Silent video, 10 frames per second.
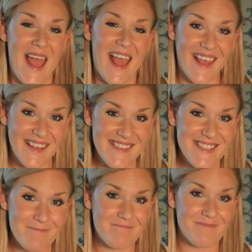
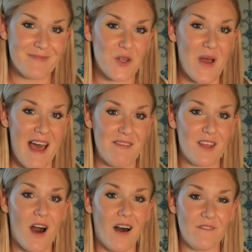and you have the
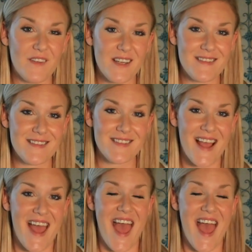confidence